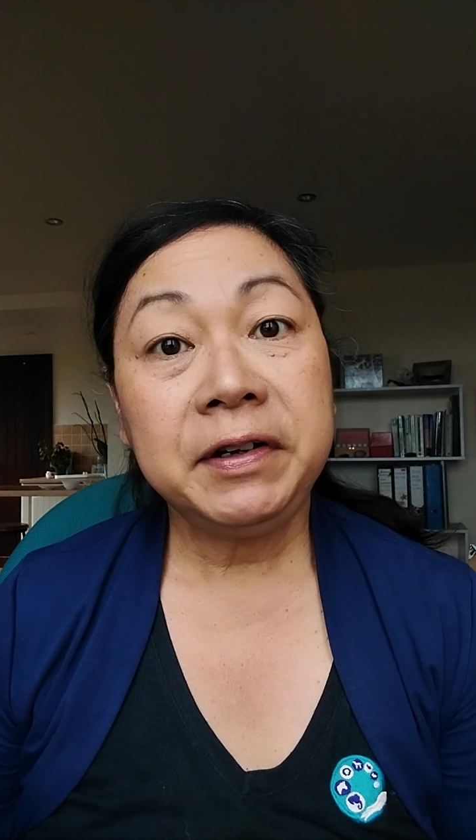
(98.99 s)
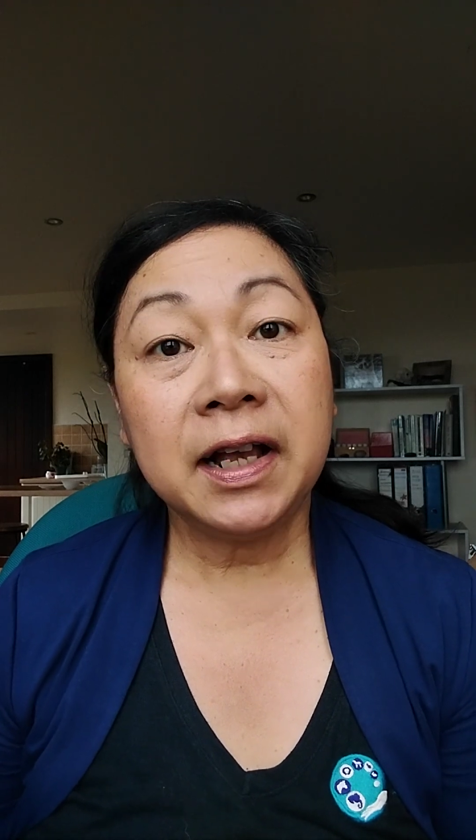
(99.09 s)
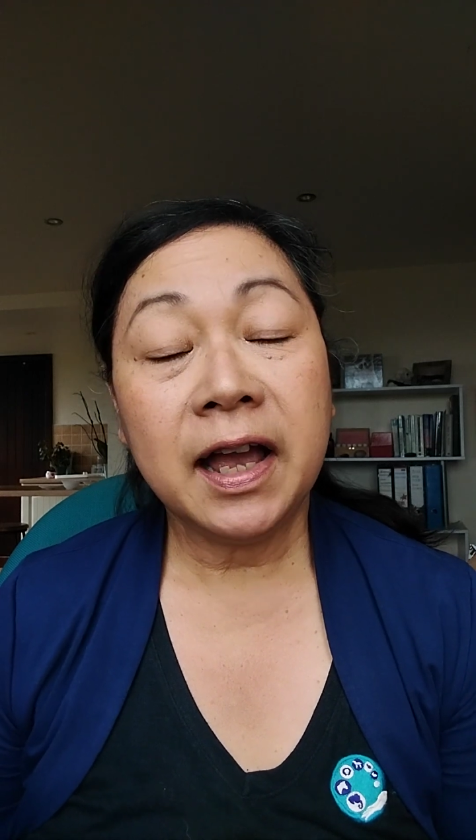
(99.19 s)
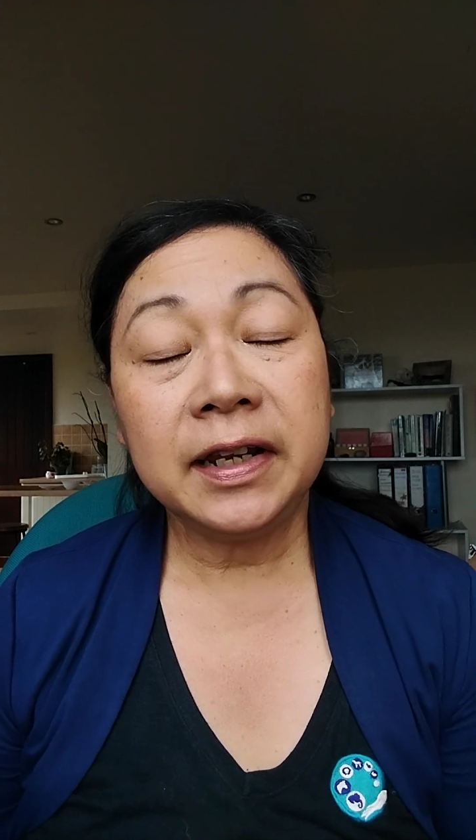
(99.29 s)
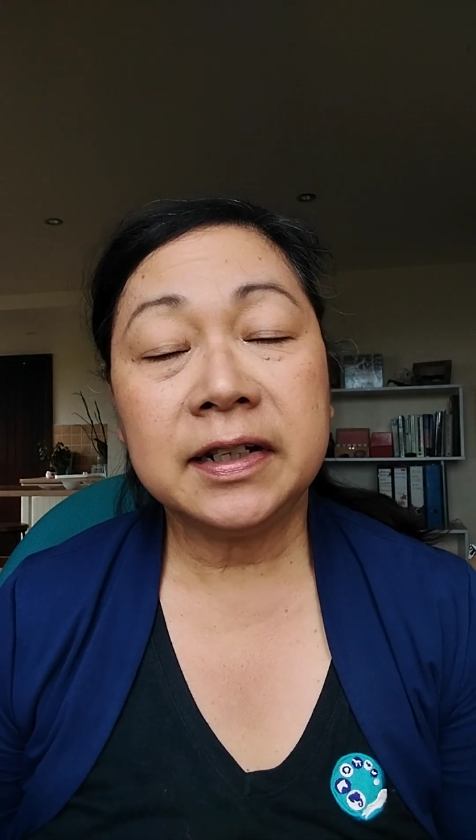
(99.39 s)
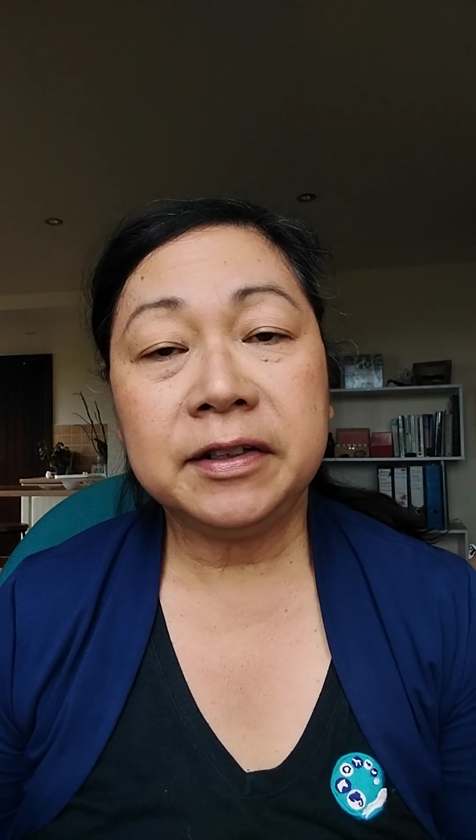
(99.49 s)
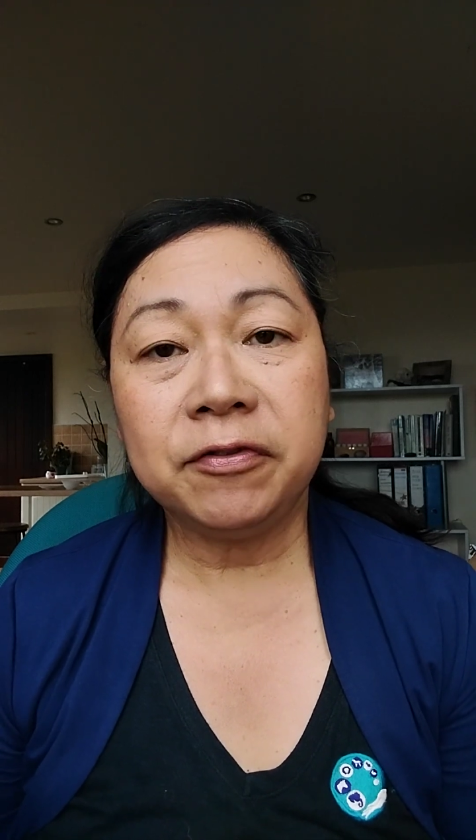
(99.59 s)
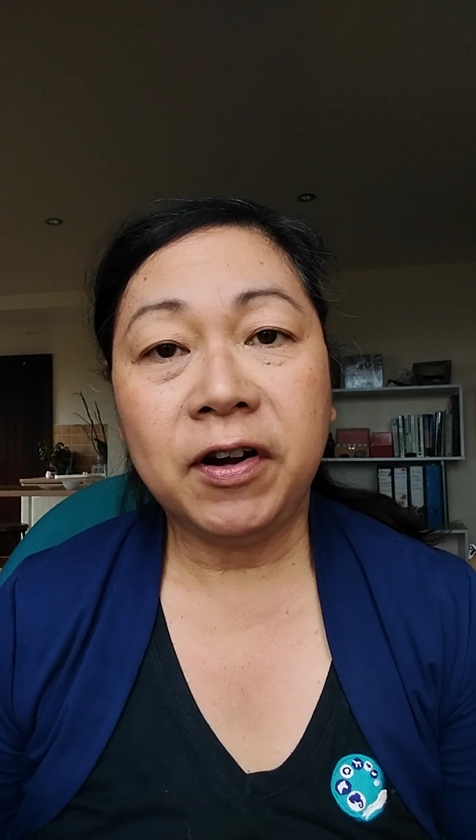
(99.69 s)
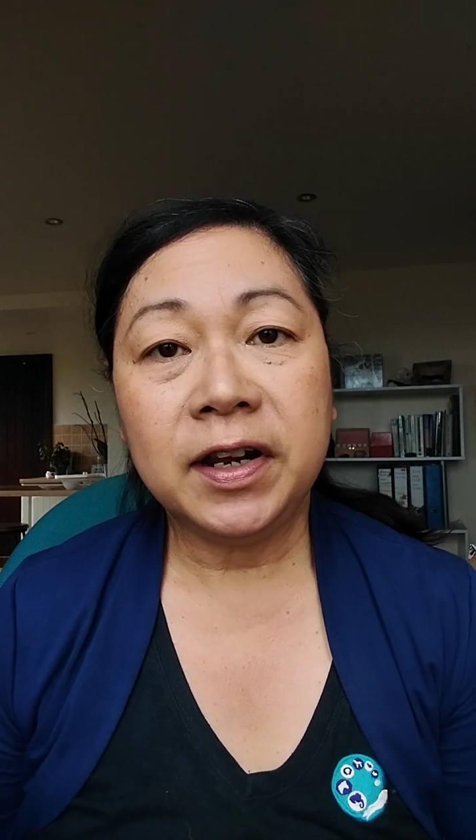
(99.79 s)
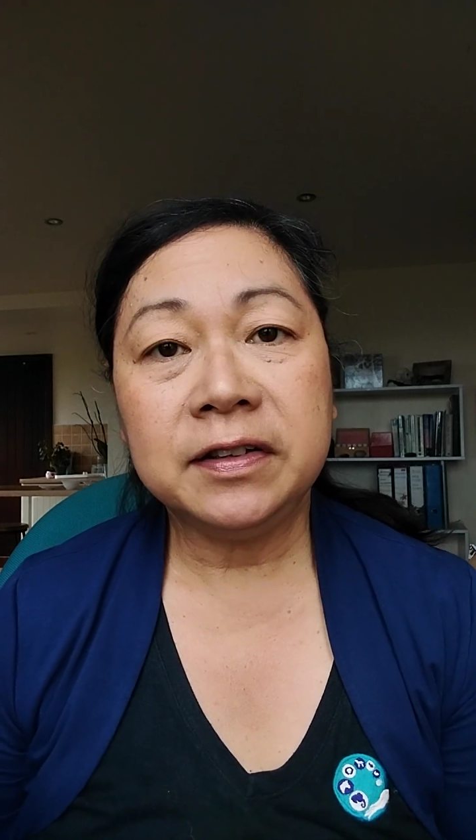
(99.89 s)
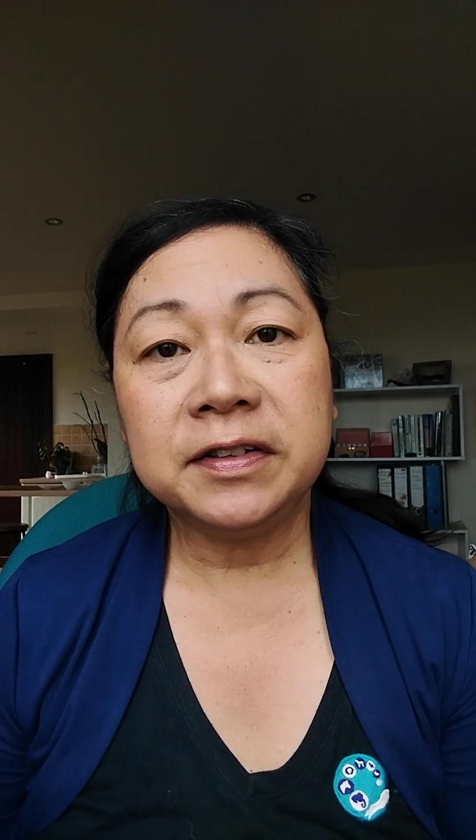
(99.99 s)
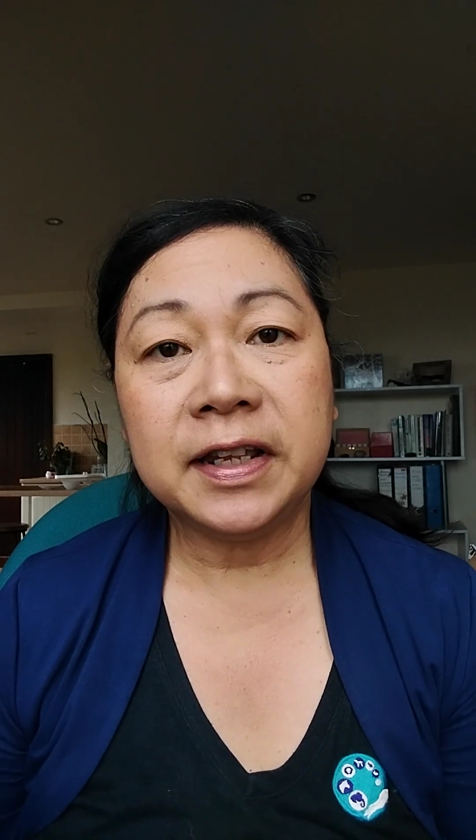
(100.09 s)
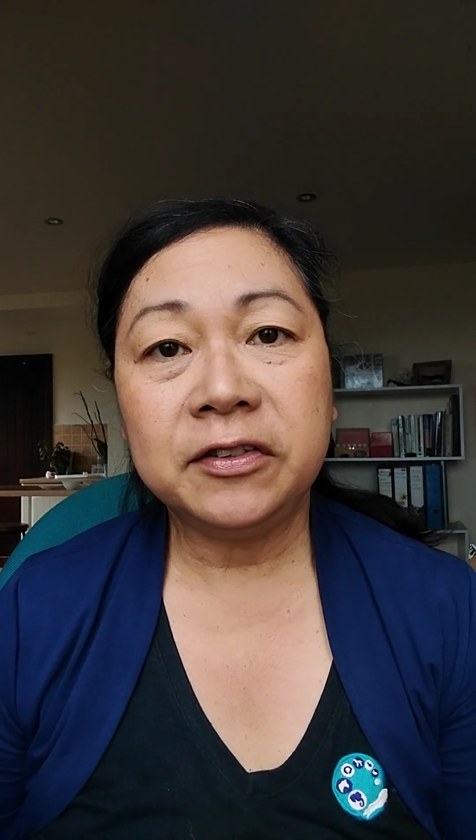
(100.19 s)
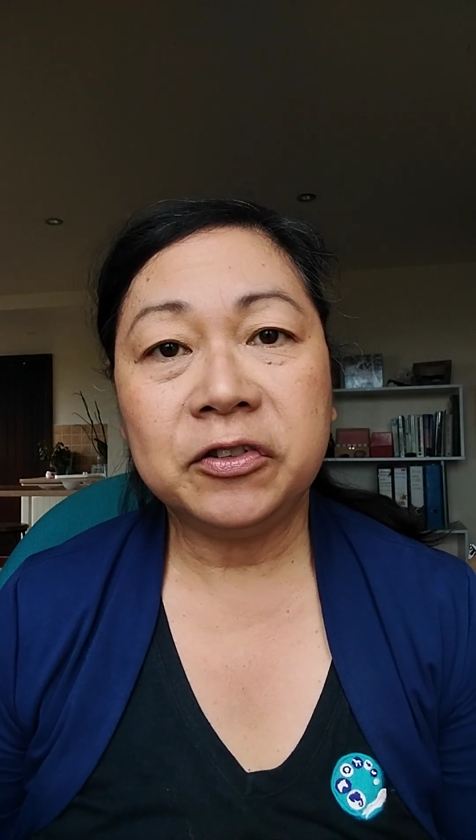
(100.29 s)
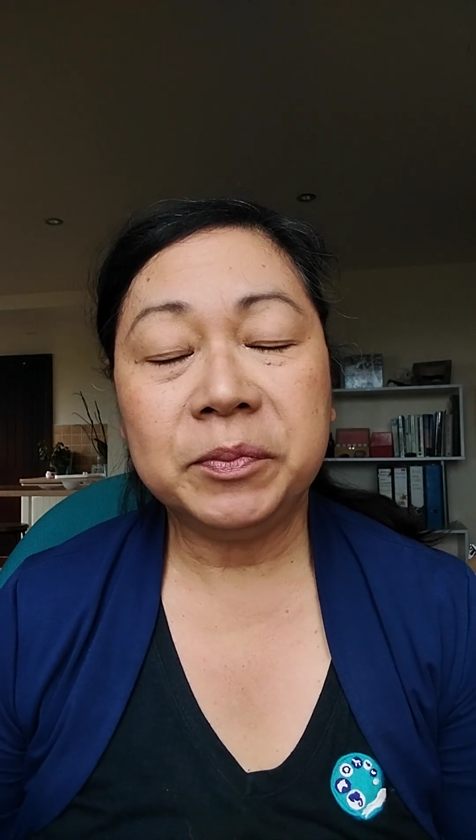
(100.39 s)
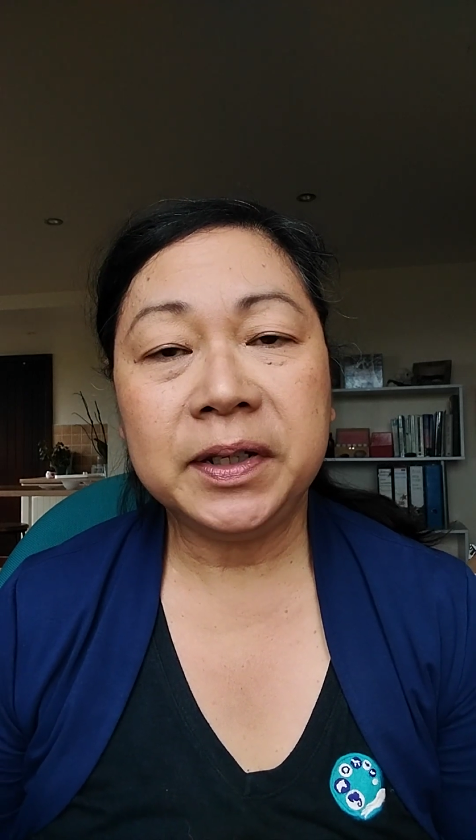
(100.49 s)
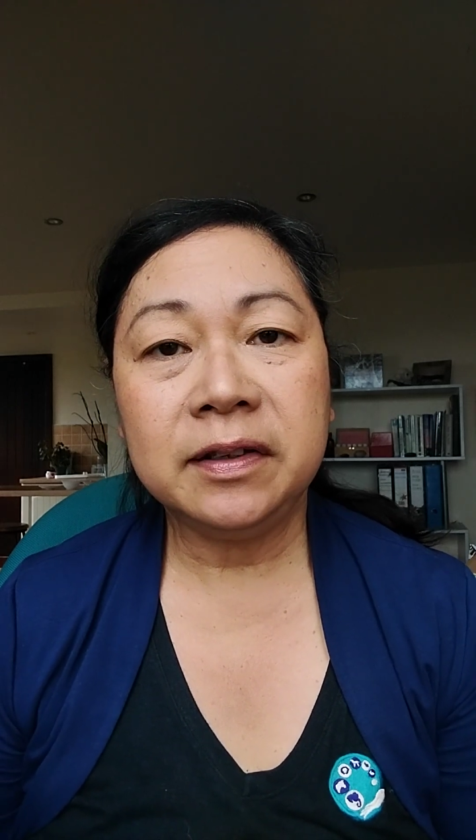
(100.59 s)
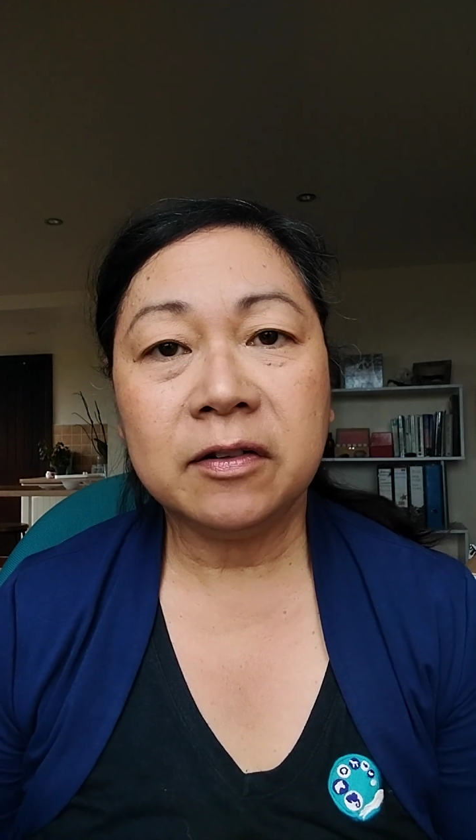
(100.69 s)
kindly friend said to me,